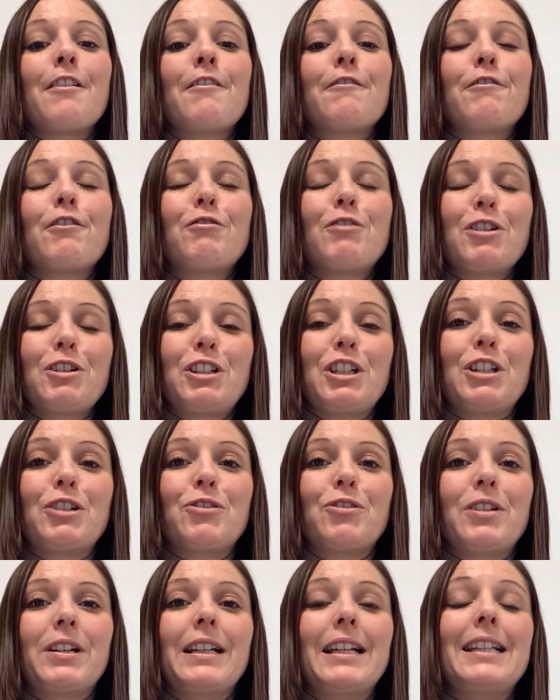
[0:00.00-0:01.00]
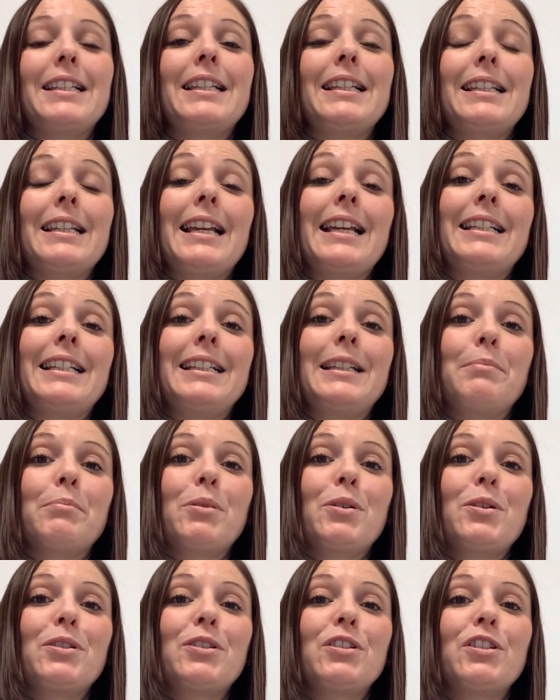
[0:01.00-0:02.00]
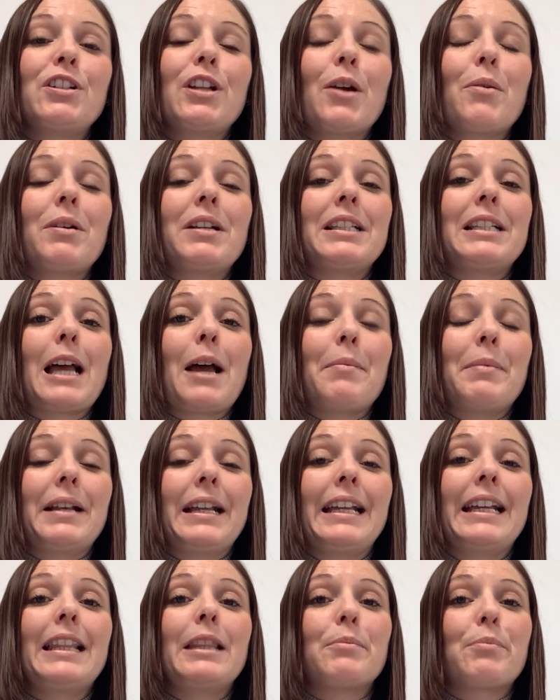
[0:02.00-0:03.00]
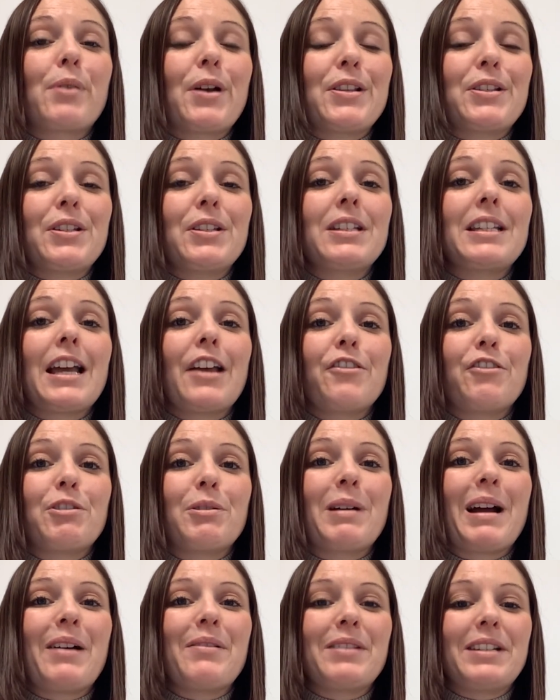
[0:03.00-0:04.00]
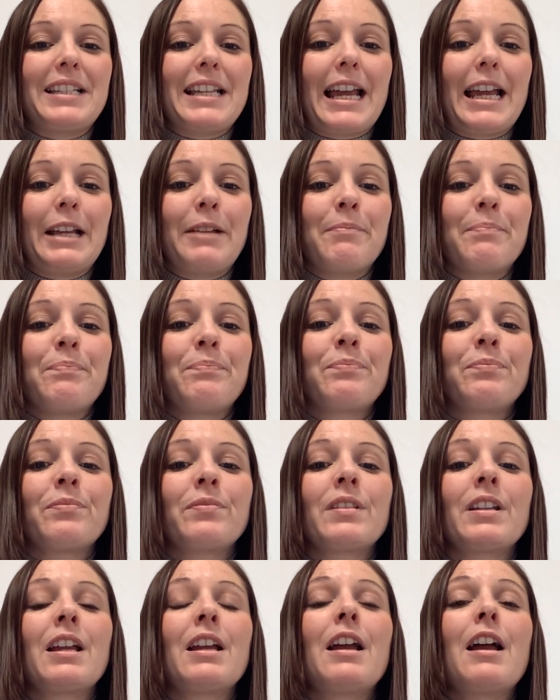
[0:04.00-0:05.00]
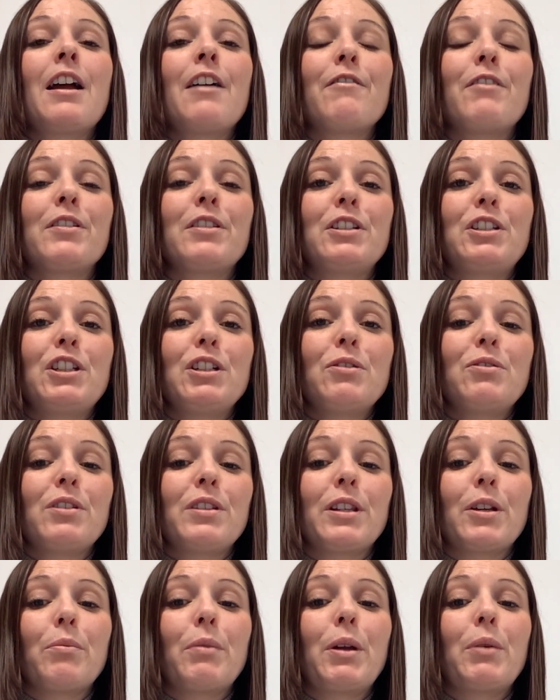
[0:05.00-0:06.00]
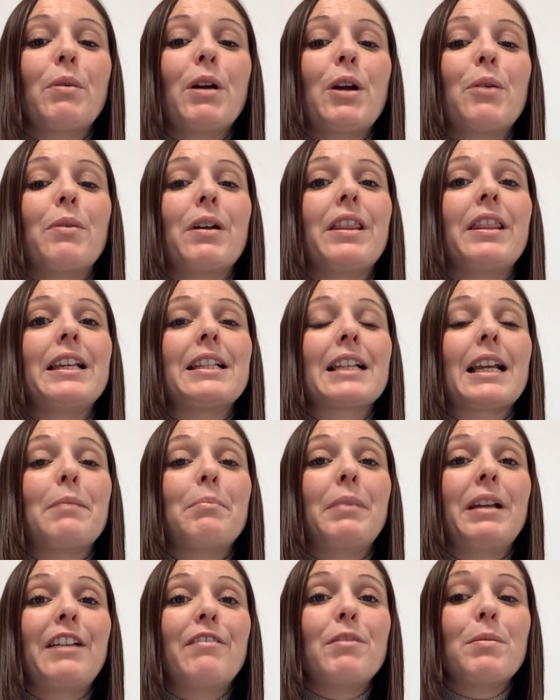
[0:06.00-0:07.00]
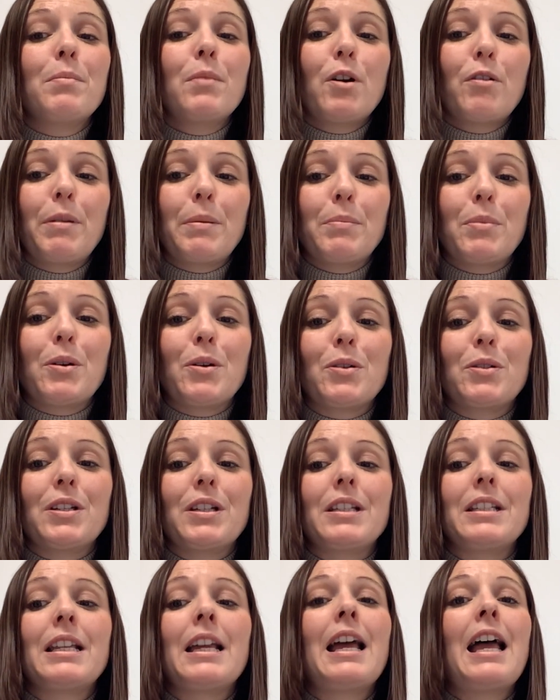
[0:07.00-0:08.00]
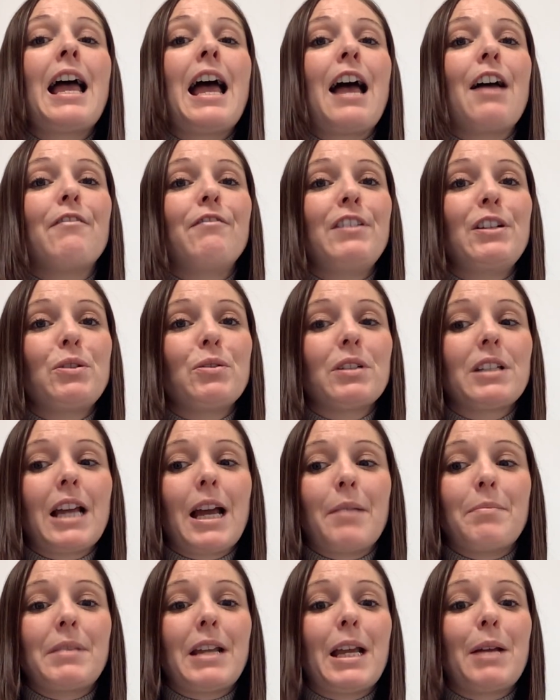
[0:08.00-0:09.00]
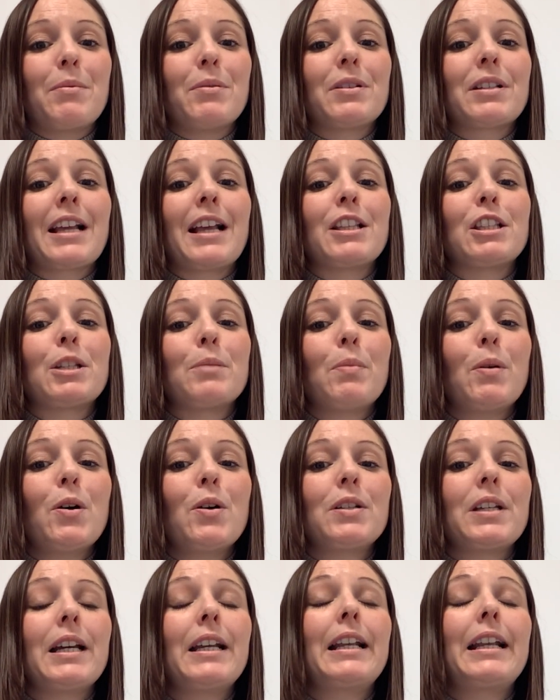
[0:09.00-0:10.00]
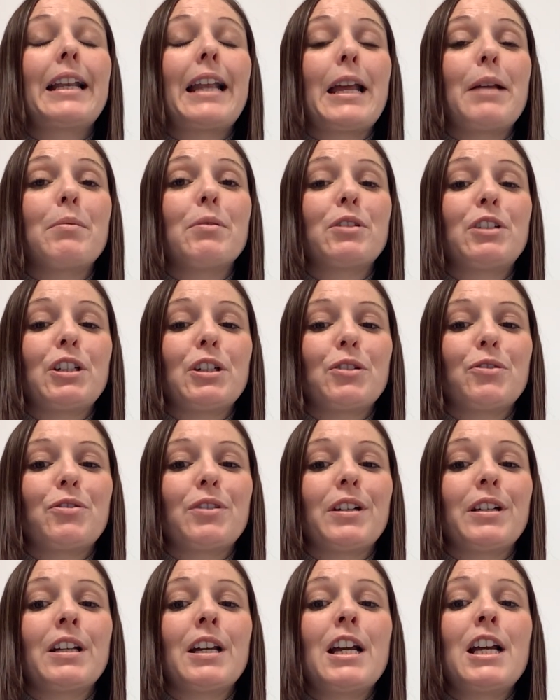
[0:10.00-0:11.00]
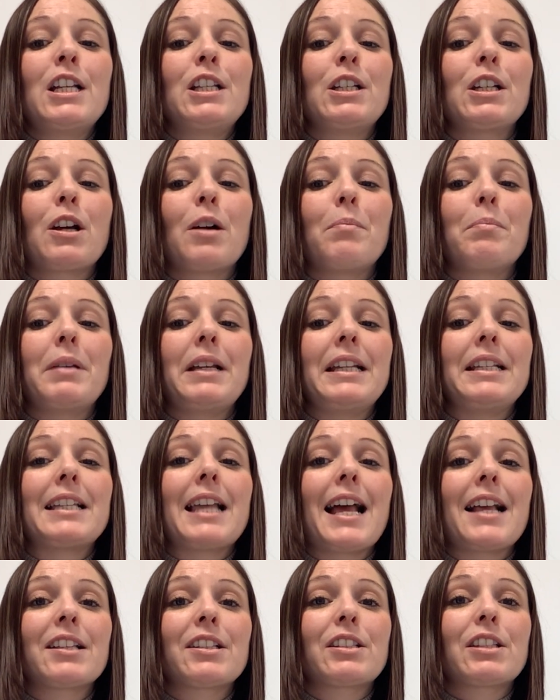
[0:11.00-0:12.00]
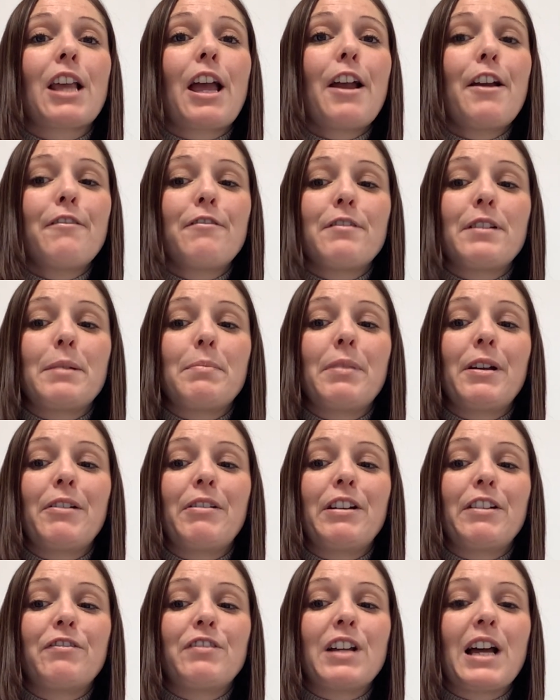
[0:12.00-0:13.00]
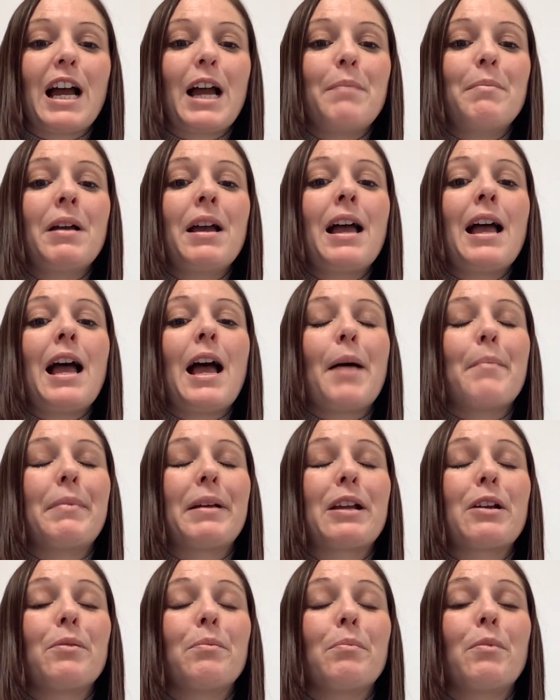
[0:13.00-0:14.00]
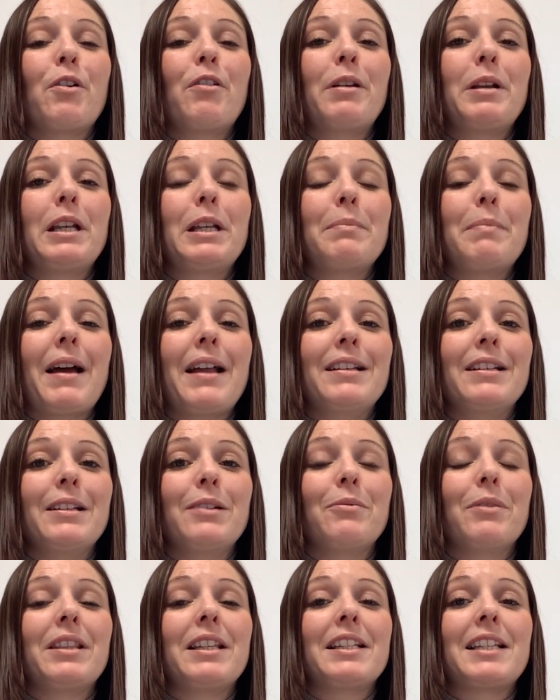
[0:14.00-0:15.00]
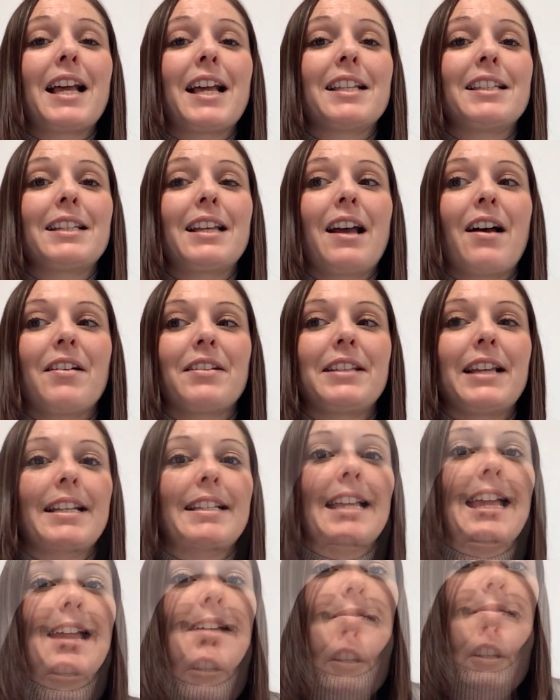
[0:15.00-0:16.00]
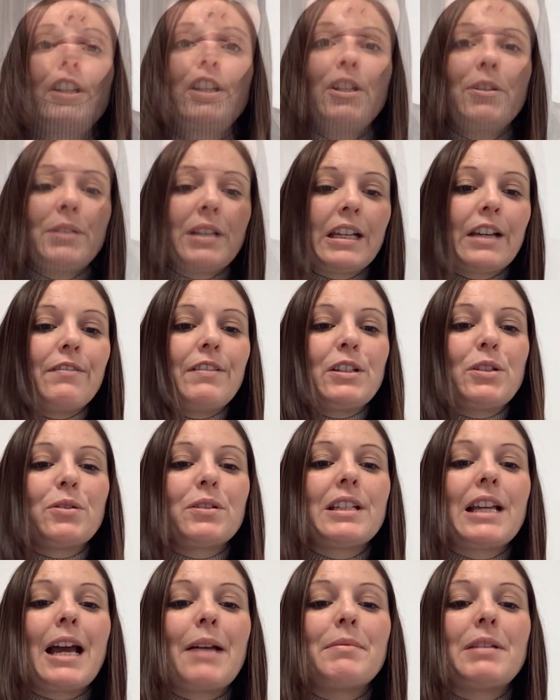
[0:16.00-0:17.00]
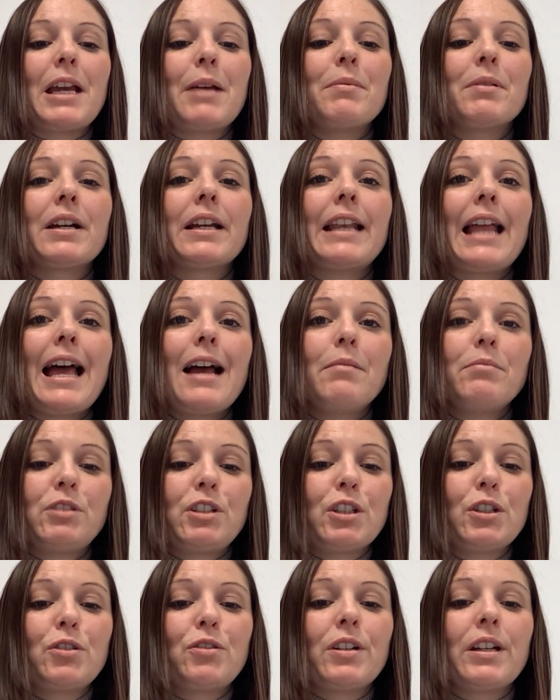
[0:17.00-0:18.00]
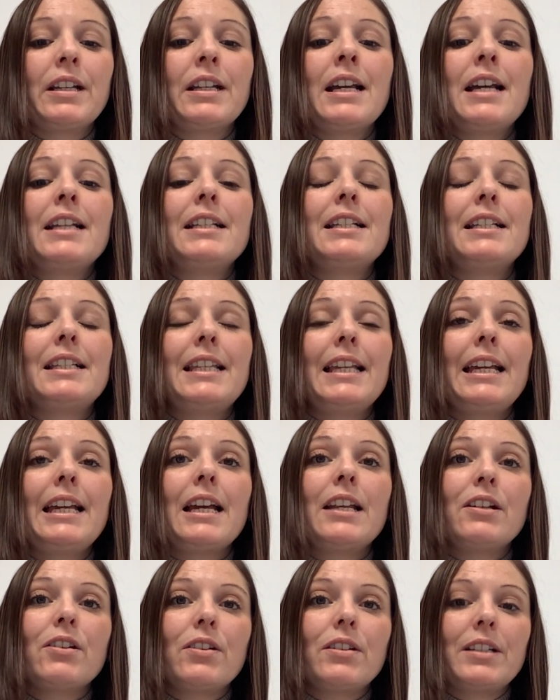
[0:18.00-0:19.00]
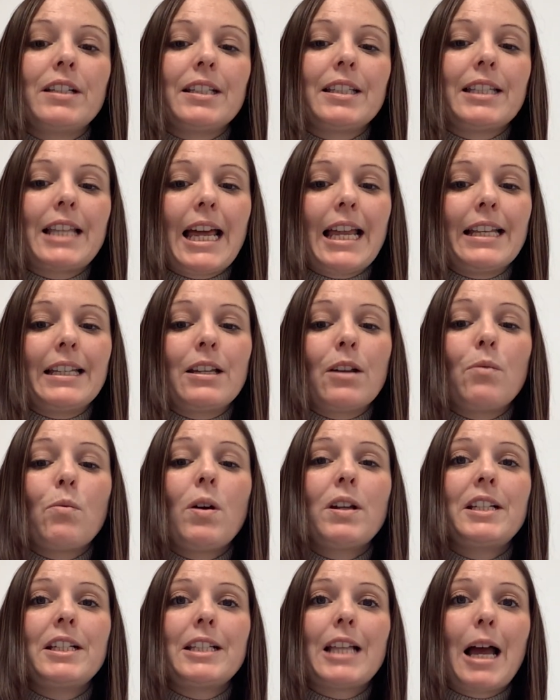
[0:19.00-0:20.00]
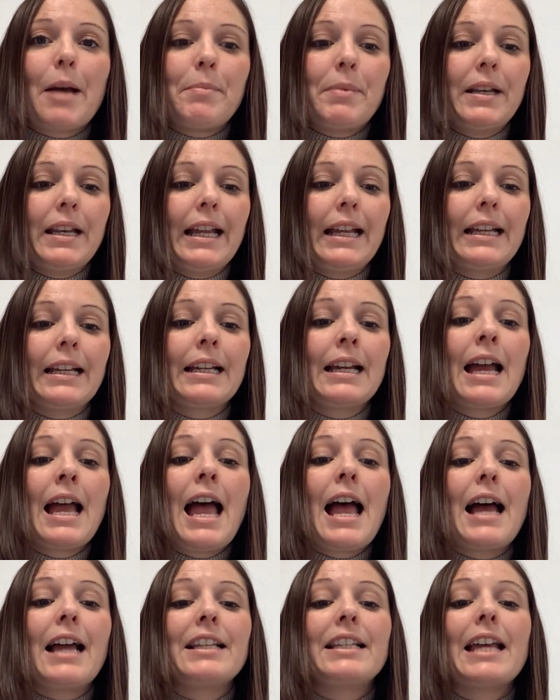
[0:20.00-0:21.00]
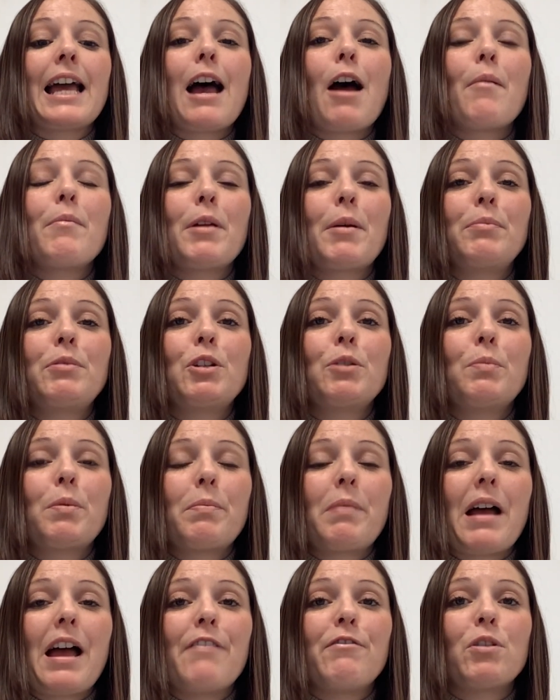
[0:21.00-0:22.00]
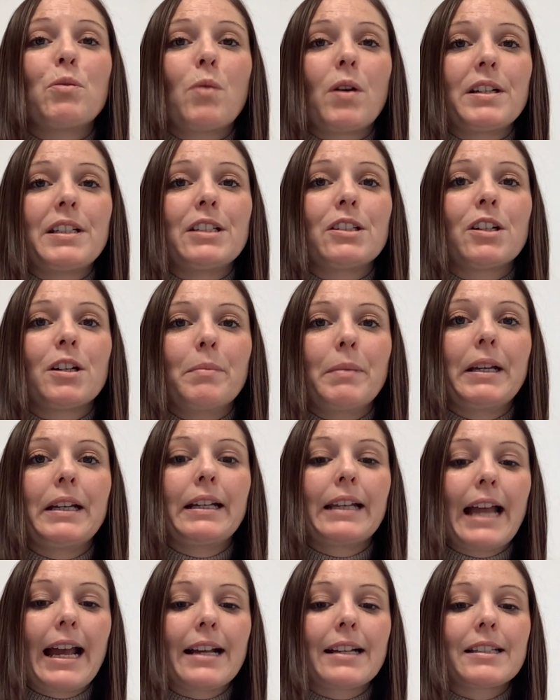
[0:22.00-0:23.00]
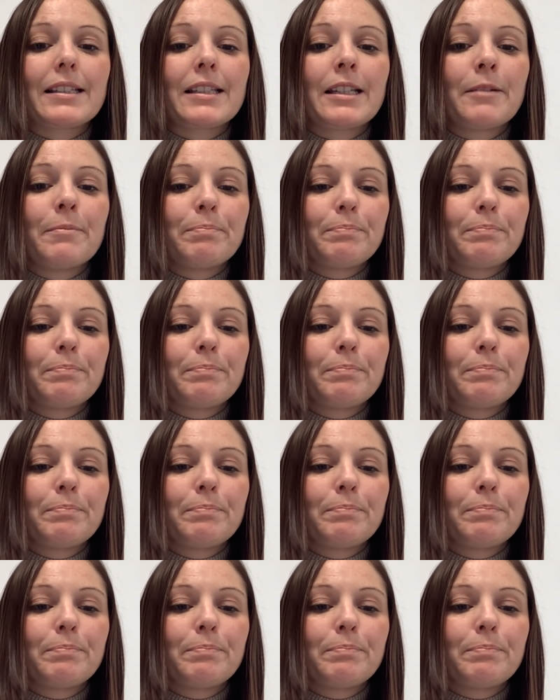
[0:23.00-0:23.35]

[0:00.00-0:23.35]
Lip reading: For all children, it is important to know what is happening in the present and throughout the day. For the children that we work with, this can be even more important, and visual timetables can support and enable children to complete tasks over a period of time and become more independent with the tasks that are set out. Using a visual timetable can help children to see and understand what is happening and to help them to prepare for what is coming next.